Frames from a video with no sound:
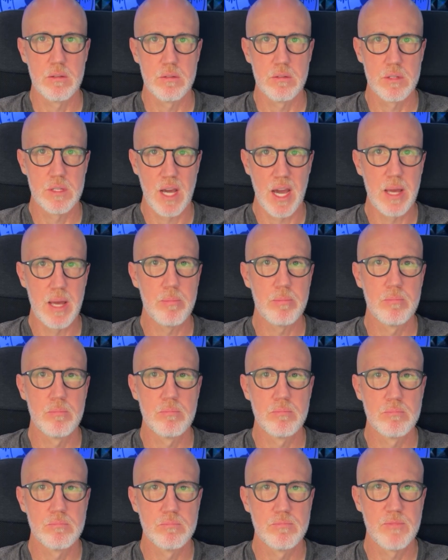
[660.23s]
type
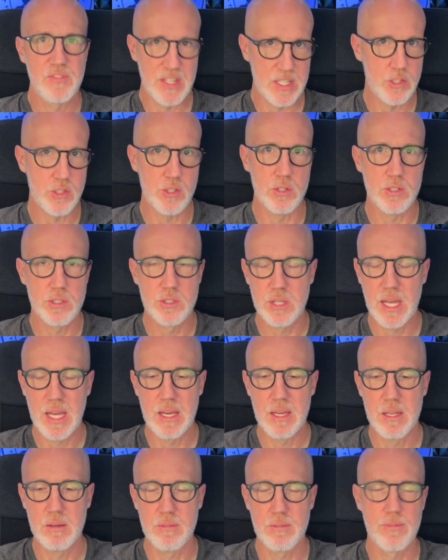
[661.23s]
features.
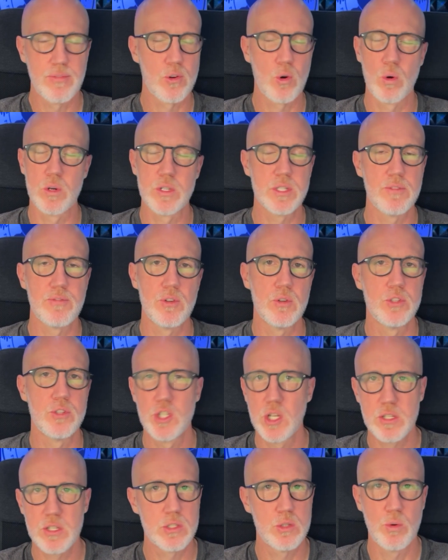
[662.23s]
And of course, if you're
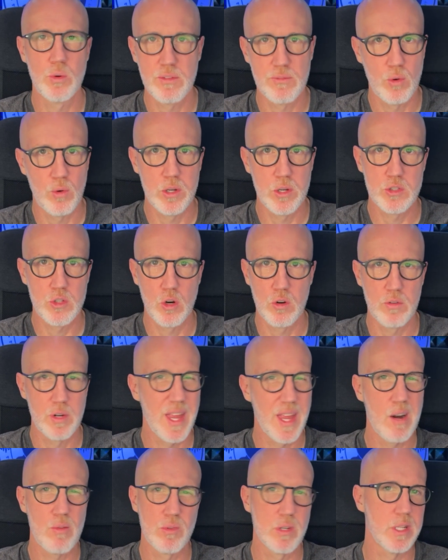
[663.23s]
just doing voiceover,
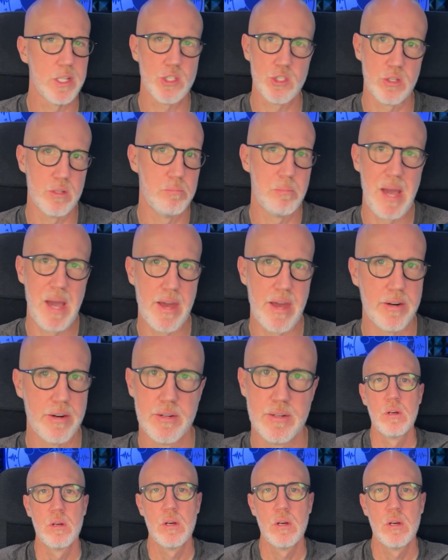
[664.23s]
that really shouldn't matter.